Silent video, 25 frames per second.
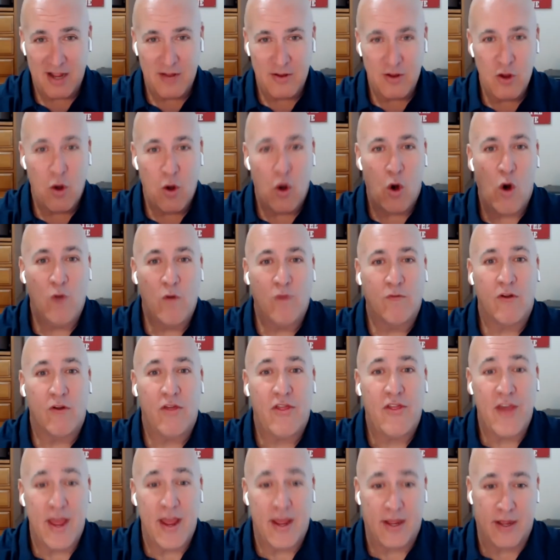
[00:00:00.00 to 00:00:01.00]
You
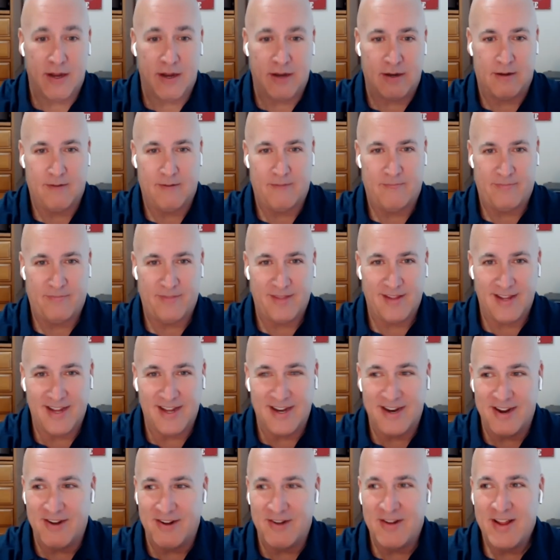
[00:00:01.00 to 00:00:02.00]
overthink it, you
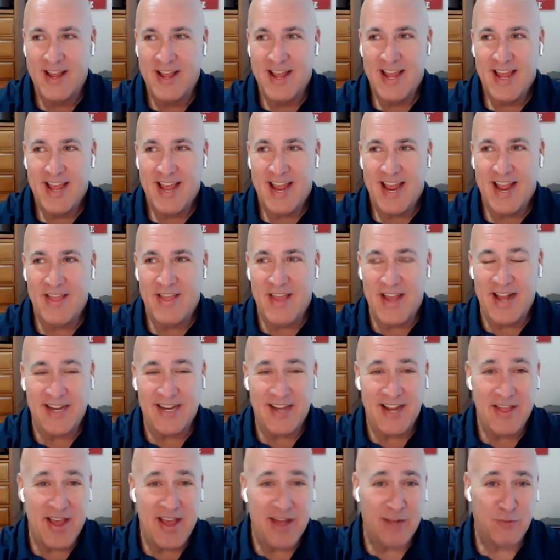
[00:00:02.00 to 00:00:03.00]
know, yep. and that
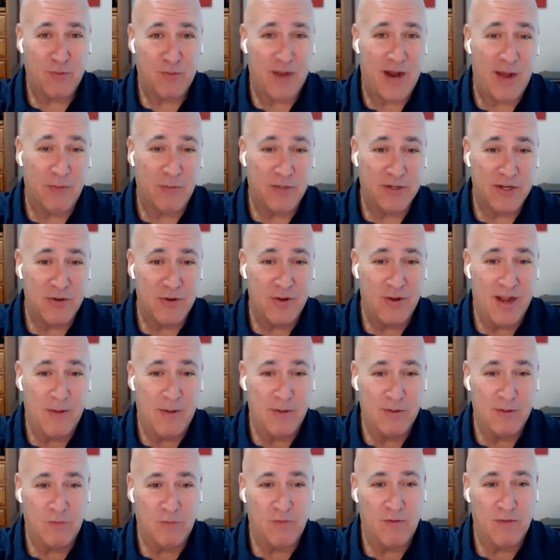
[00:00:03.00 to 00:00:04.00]
and that's what I was doing. I
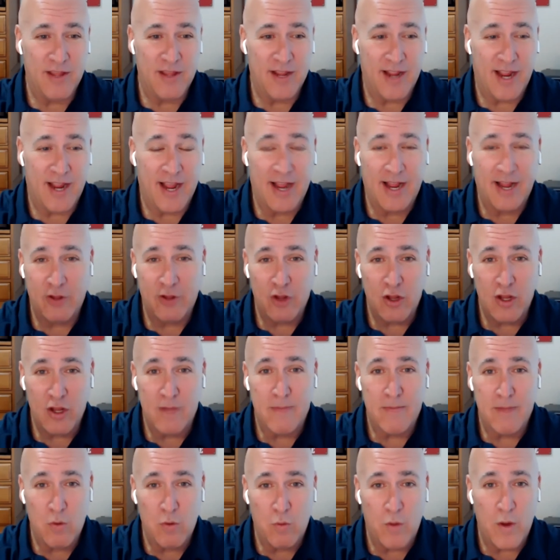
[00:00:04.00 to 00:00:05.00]
was overthinking. You can
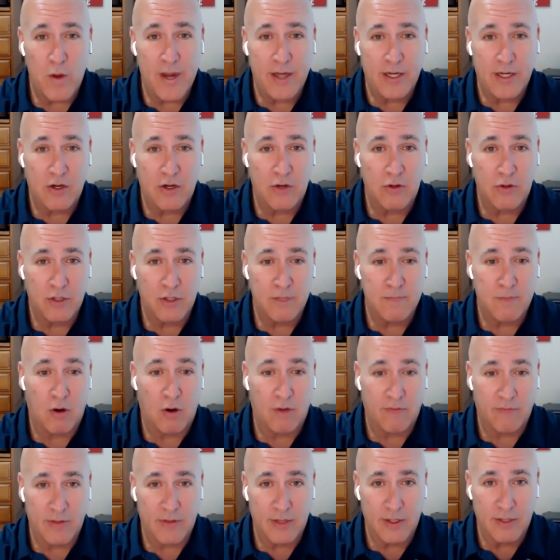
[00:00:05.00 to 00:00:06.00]
be way too
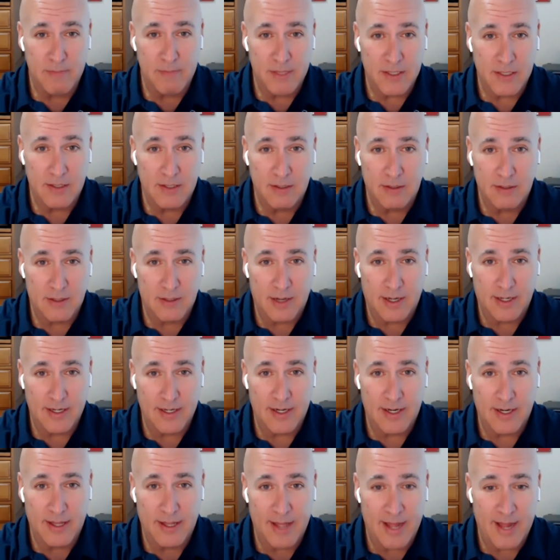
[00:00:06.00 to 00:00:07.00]
smart for this business. I can
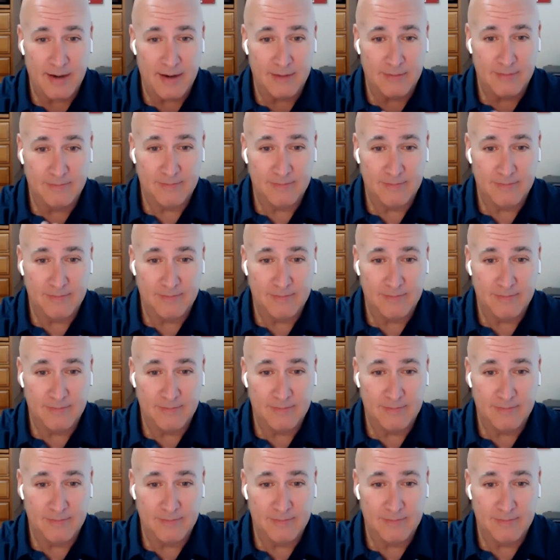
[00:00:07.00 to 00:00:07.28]
tell you that.